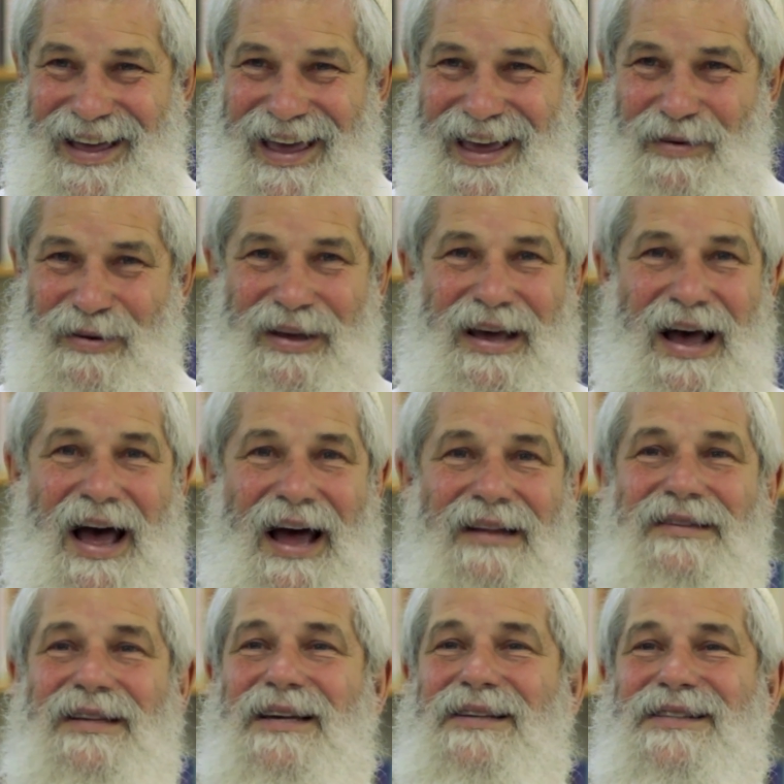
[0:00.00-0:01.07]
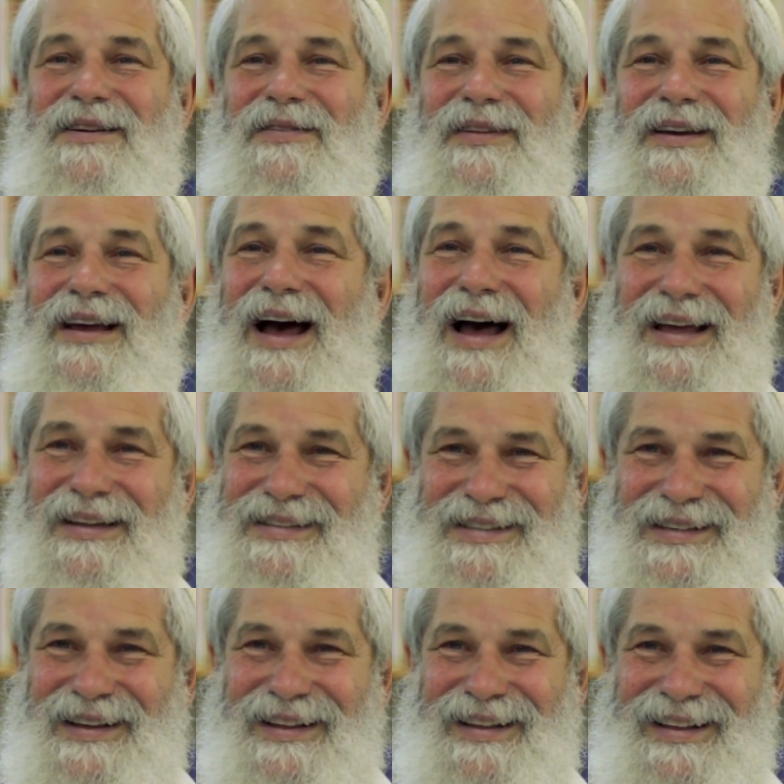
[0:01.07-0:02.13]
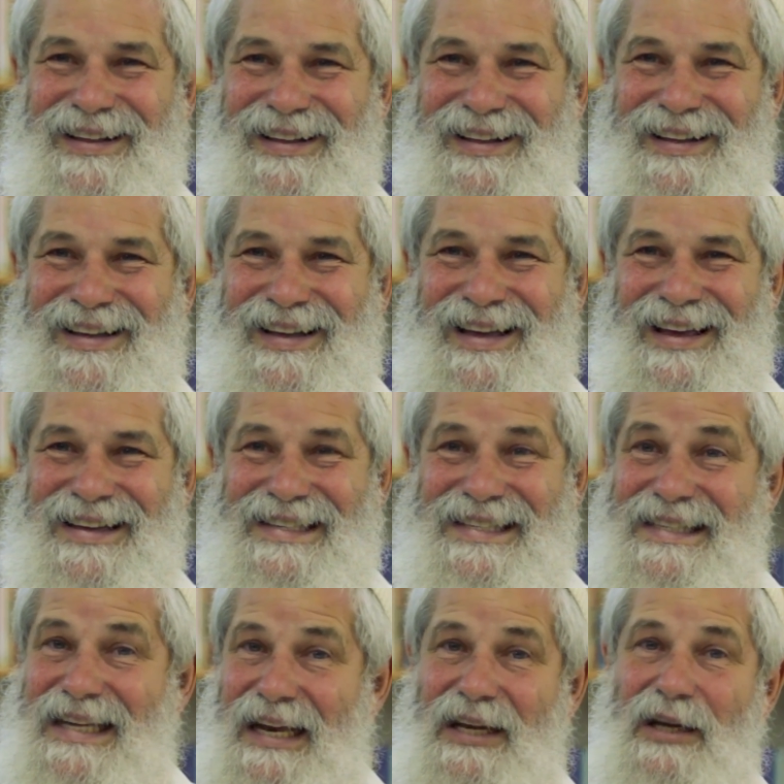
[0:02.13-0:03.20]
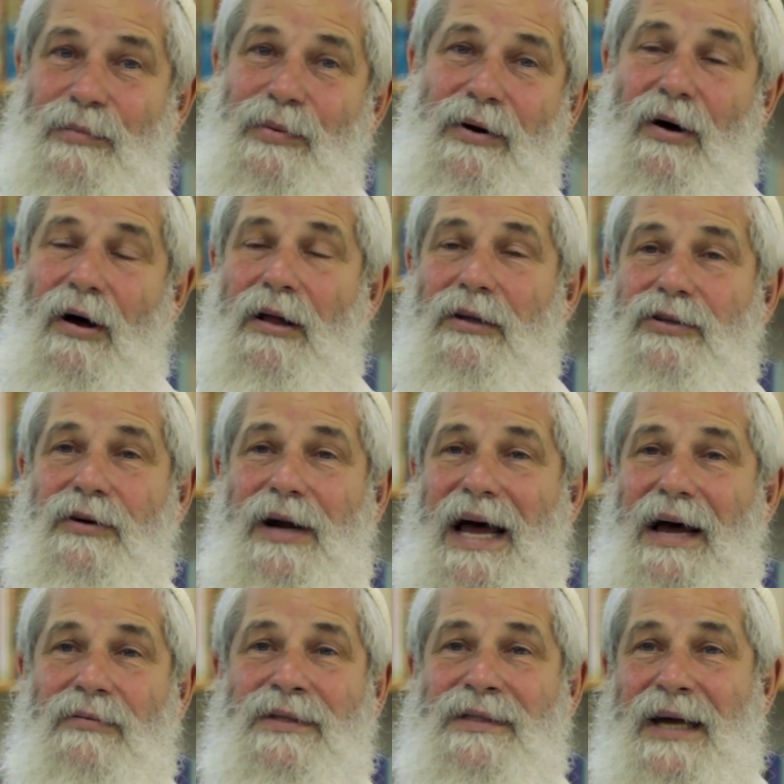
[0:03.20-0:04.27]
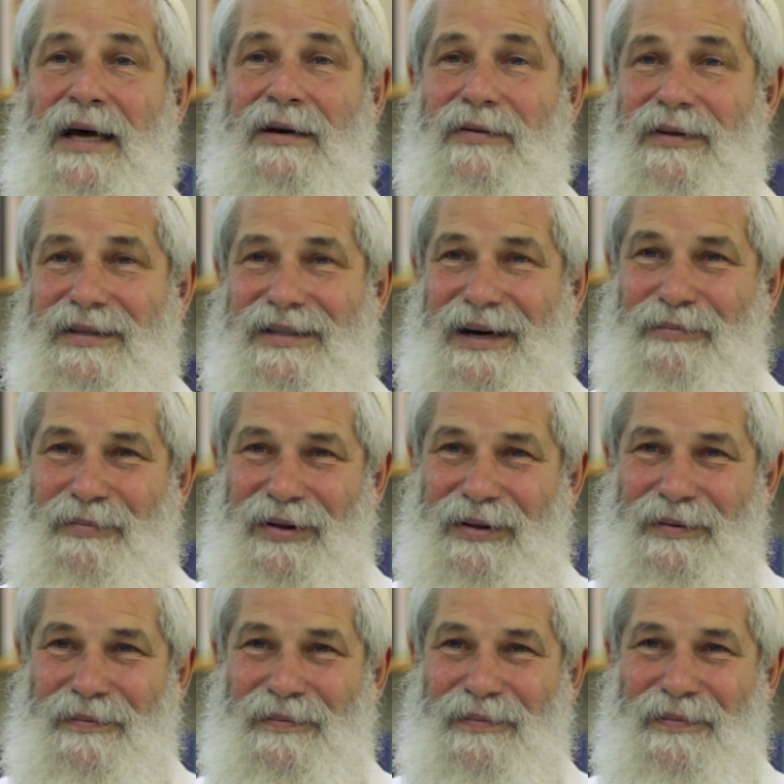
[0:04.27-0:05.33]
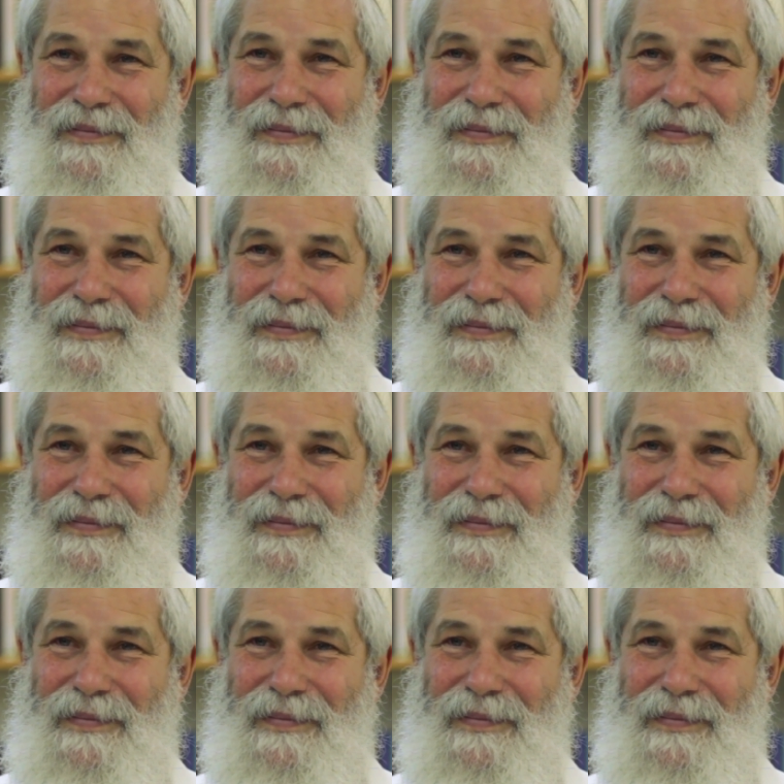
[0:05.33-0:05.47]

A contest of the gods, setting up an altar outside of the temple.